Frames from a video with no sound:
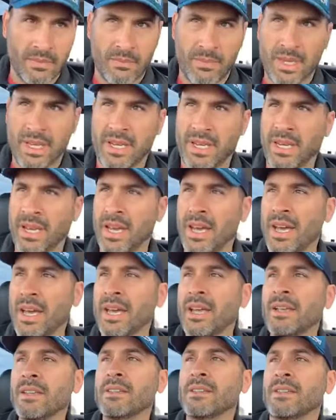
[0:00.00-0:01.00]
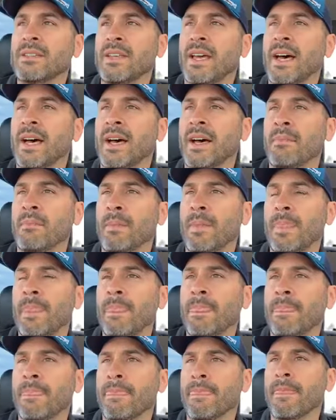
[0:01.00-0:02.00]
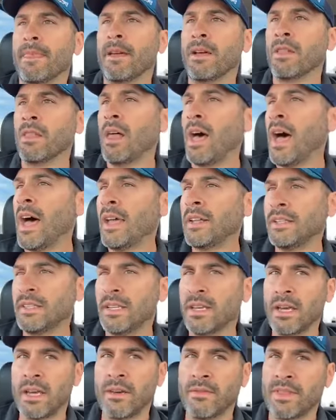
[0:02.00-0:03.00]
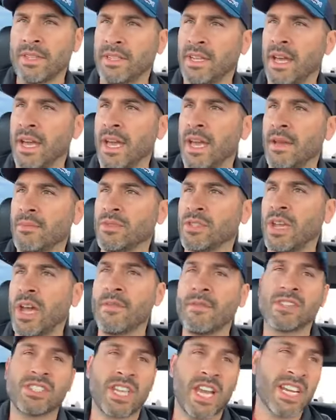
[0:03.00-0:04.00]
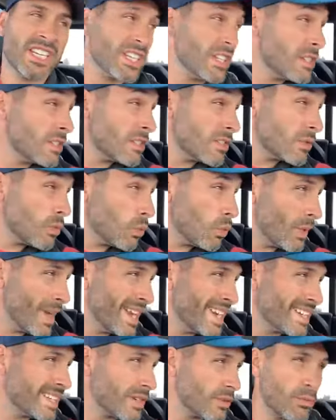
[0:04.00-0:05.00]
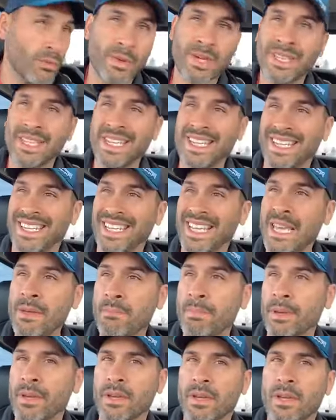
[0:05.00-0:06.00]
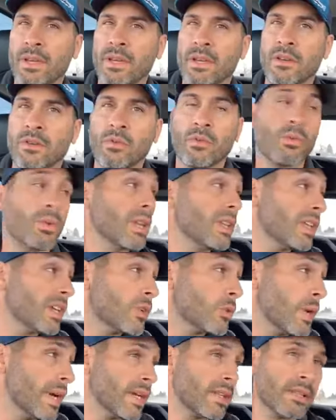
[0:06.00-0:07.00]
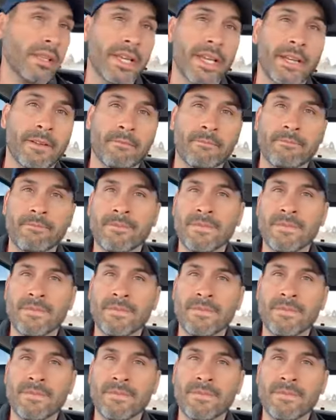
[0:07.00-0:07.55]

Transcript: because um, a lot of the times conversations went really deep, really quickly.